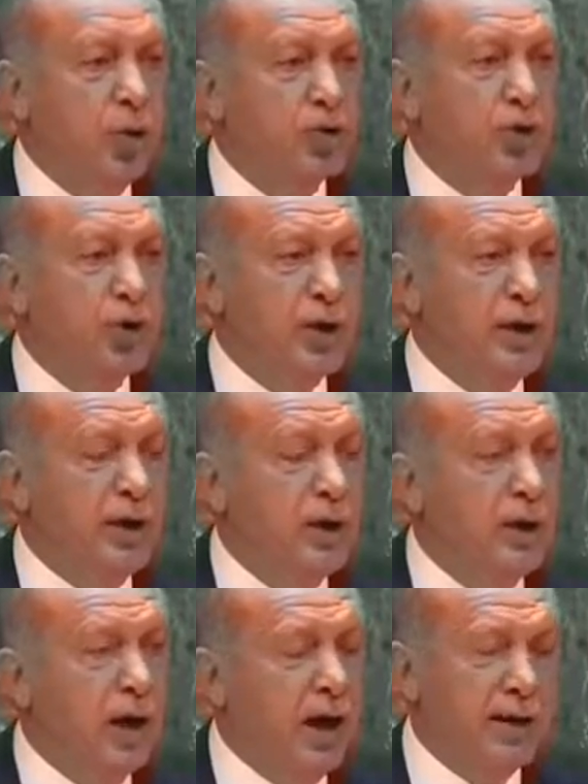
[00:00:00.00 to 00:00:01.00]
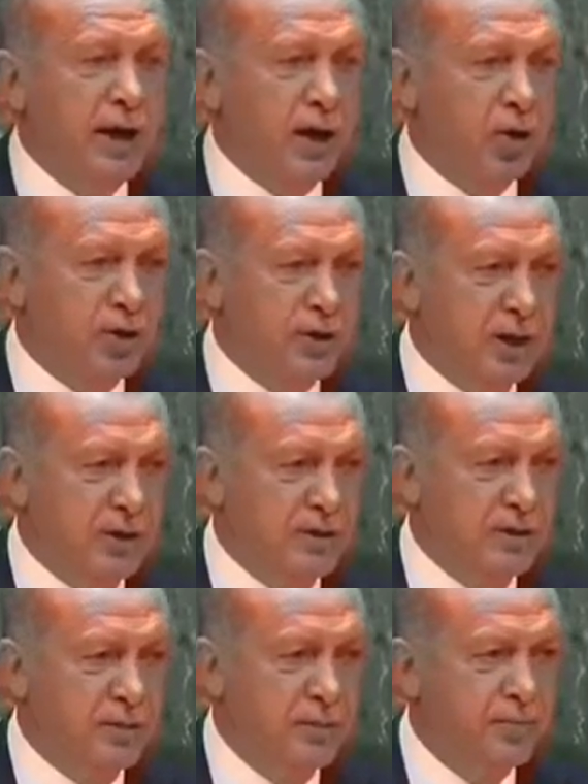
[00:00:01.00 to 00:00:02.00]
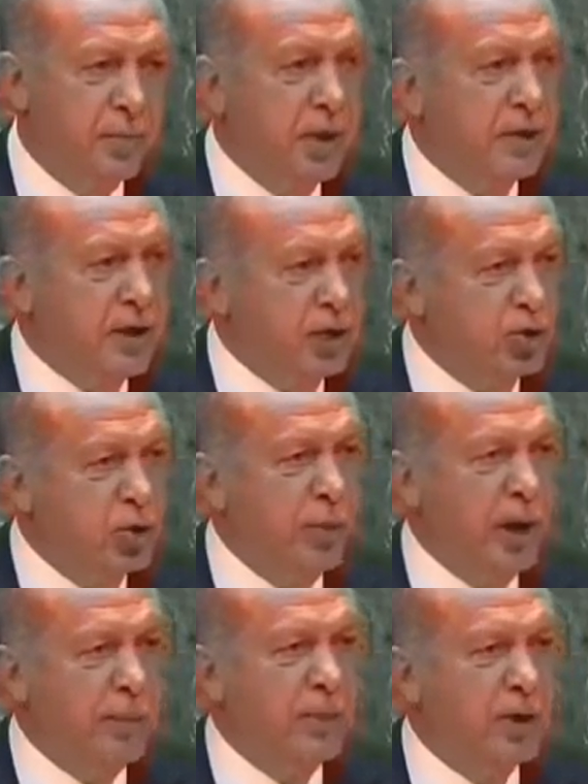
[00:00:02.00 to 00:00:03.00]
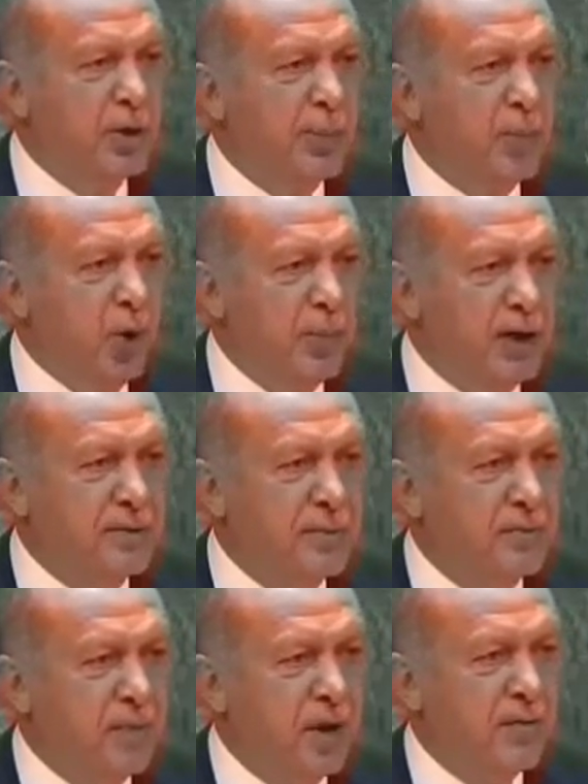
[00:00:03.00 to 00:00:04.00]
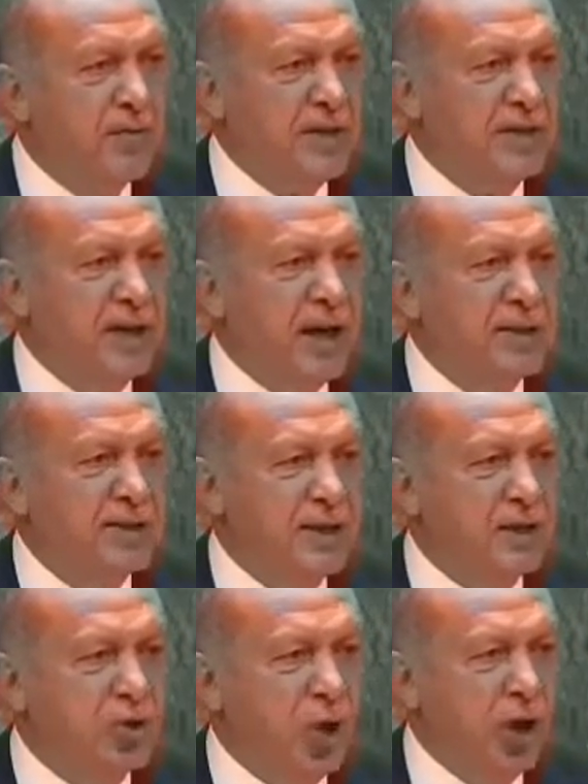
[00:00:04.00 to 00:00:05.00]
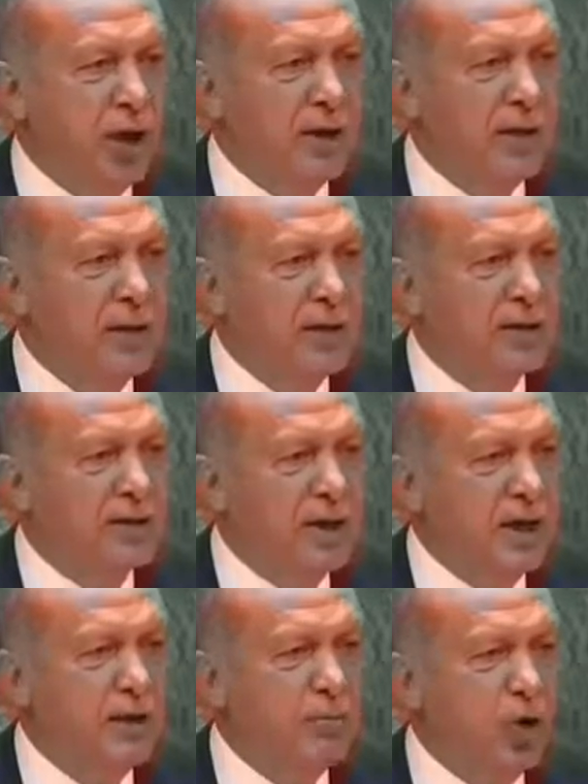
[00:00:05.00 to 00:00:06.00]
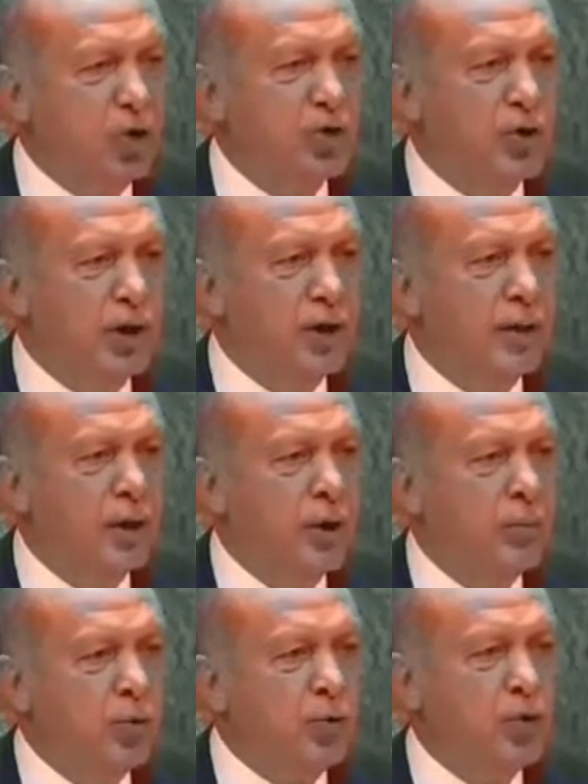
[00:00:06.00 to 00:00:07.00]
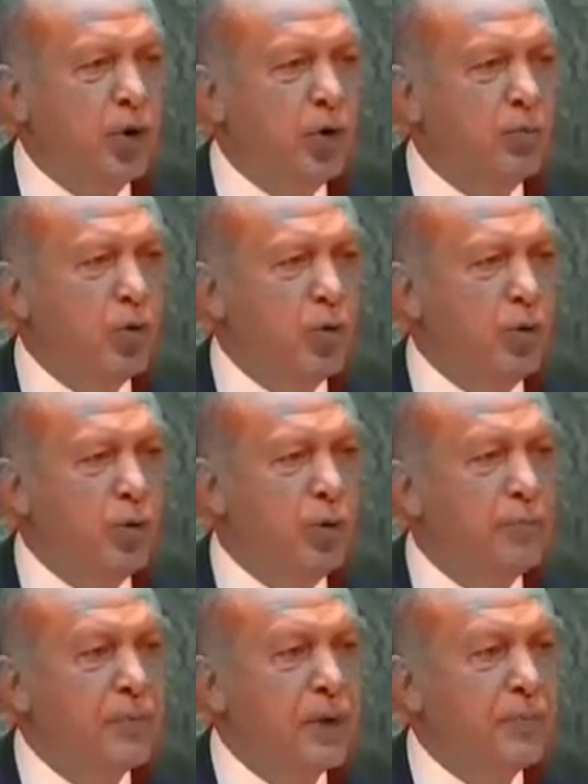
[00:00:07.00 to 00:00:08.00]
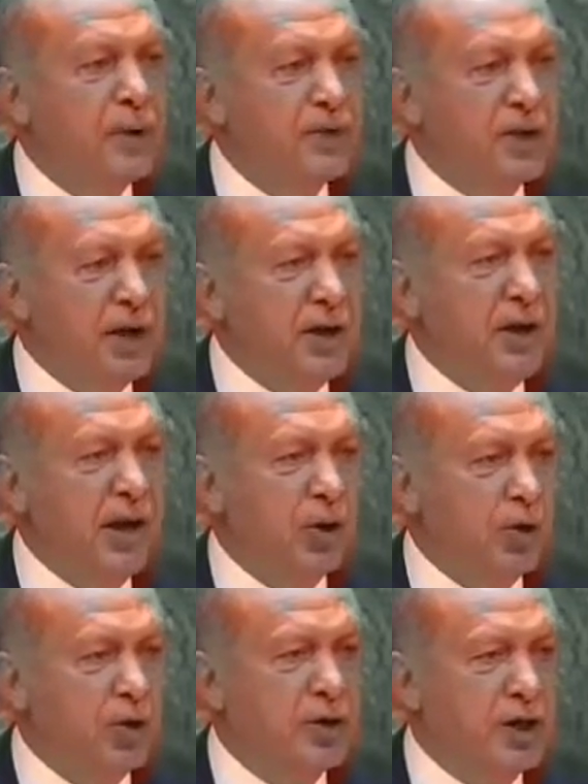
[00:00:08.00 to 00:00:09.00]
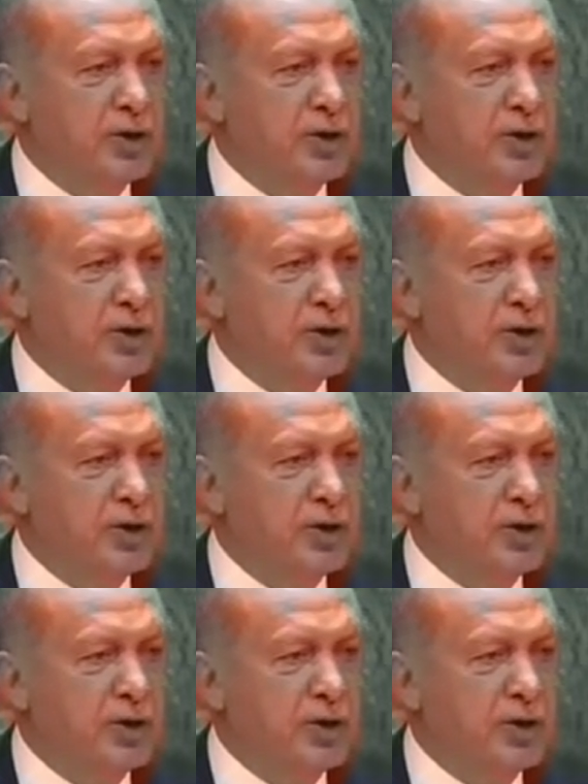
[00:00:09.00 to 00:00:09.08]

Volkan Bozkır, former Minister of European Union and current Chairman of the Foreign Affairs Committee of the Grand National Assembly of Turkey.